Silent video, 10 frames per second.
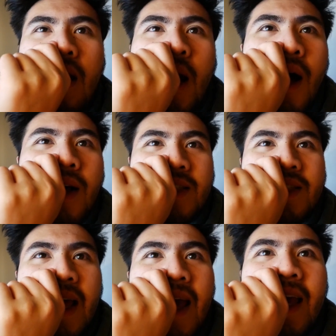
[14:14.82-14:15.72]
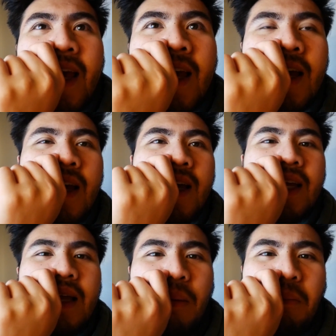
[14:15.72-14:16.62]
last day,
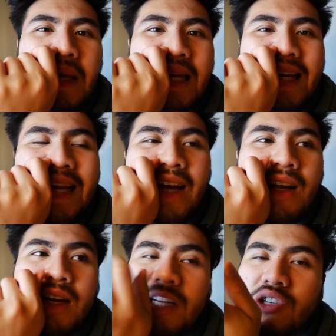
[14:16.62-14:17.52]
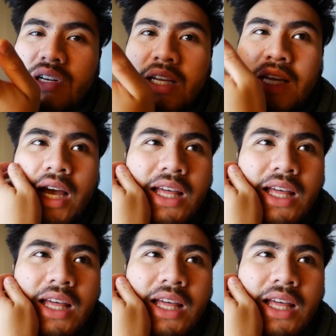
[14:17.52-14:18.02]
me and Nic literally,